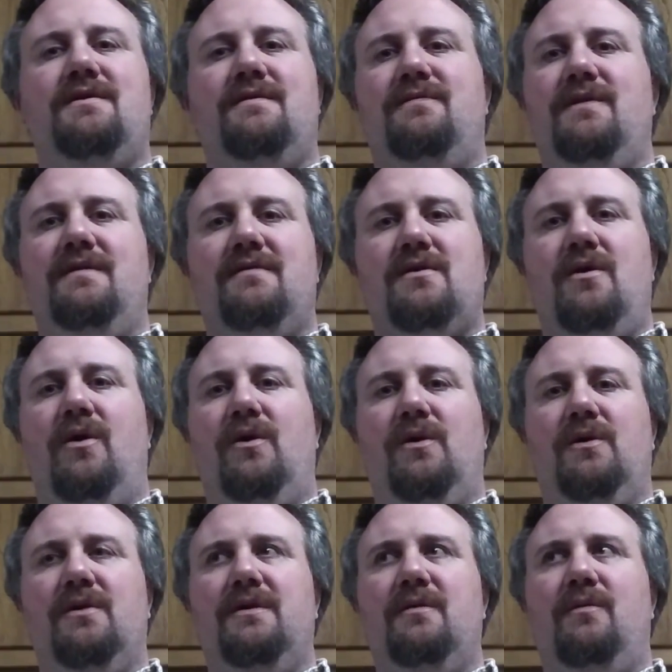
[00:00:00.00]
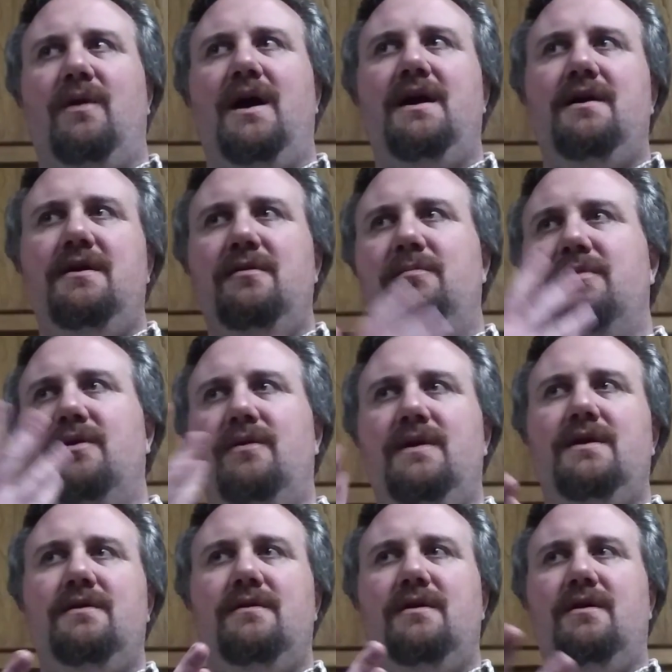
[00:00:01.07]
If we have a cold, why are you
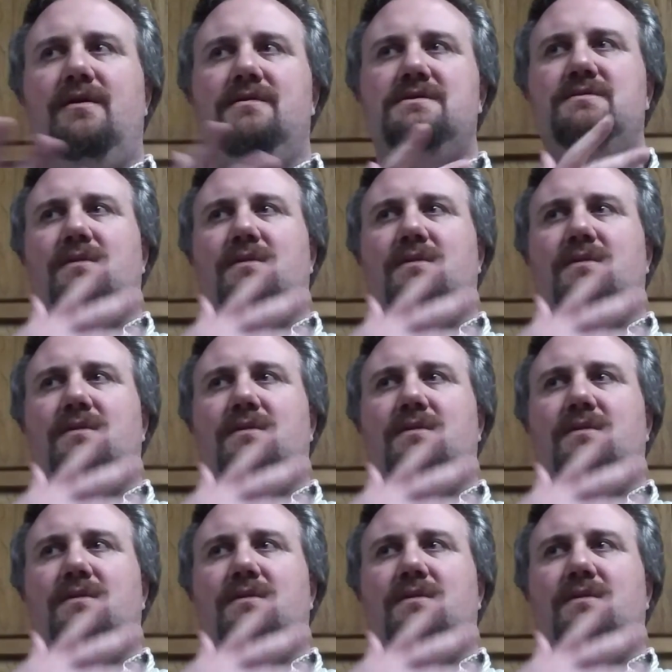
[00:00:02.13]
blowing your nose?